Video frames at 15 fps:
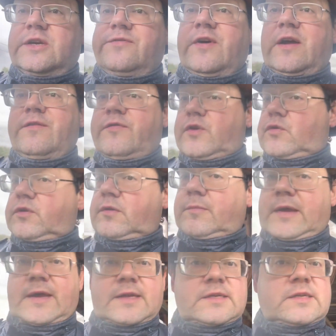if I view them
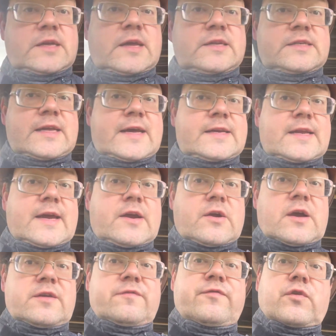as satire.
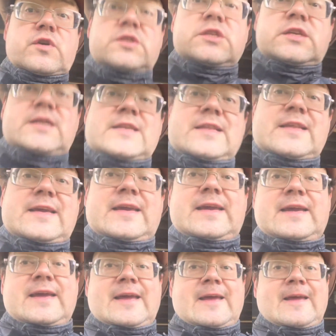Unfortunately.
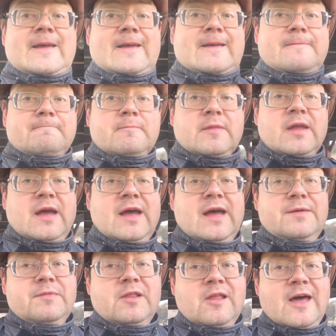
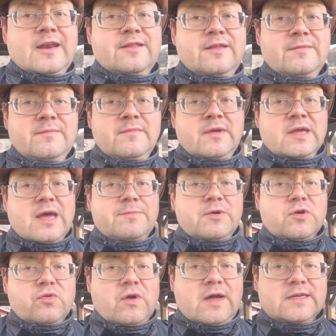Um, a lot of them come
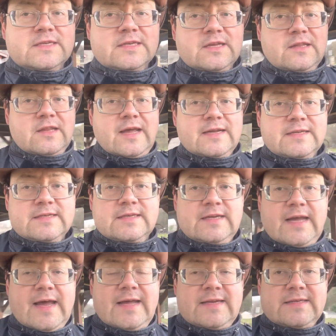across less
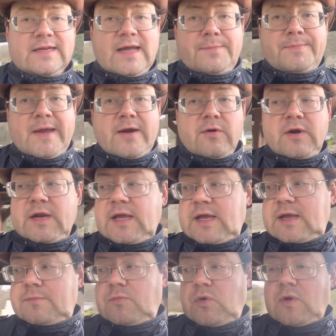as a uh, parody
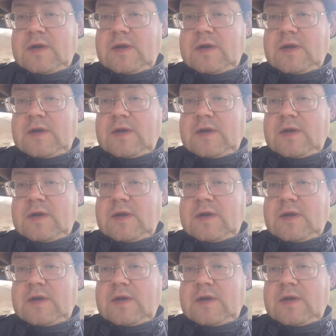and more